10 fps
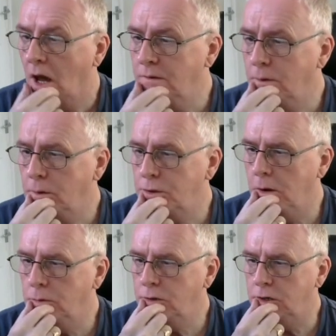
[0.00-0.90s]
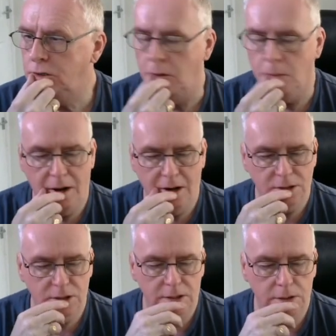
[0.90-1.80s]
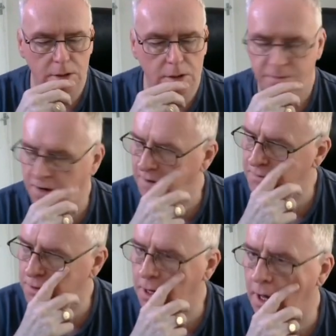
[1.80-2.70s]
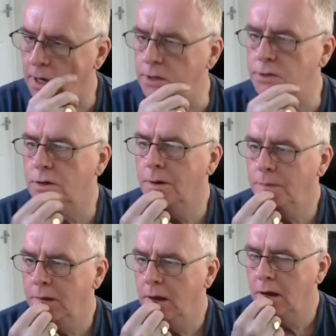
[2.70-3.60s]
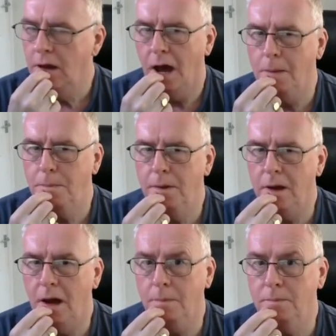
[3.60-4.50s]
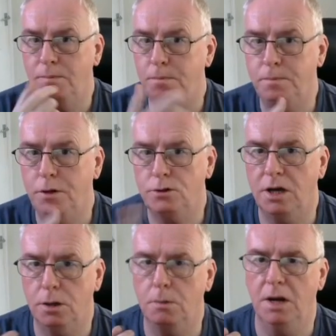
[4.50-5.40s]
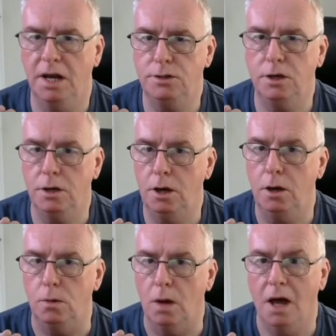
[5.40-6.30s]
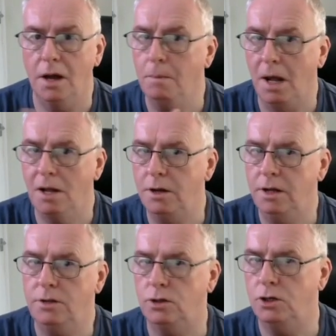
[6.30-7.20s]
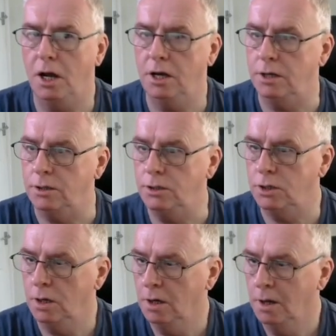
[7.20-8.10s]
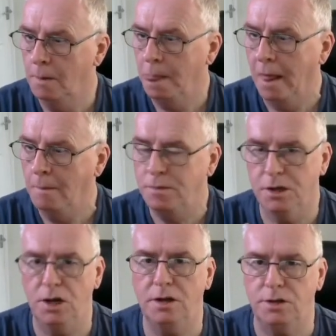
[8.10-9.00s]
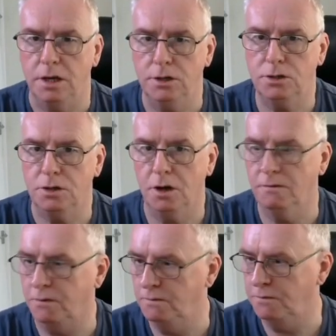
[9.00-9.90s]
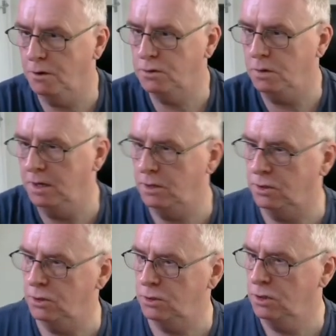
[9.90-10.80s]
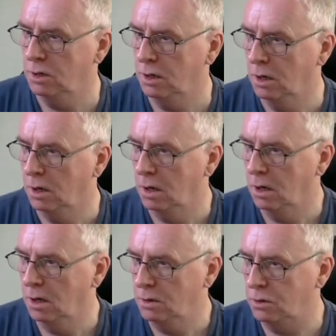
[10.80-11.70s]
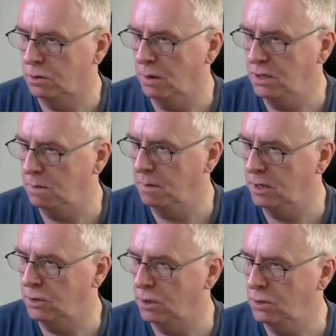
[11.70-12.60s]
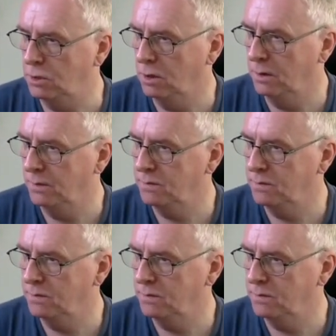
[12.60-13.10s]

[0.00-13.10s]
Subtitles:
And I've always noticed that when I set it up for FT8, I'm putting it through an ATU, and I barely need to change the settings to go from 40 metres to 20 metres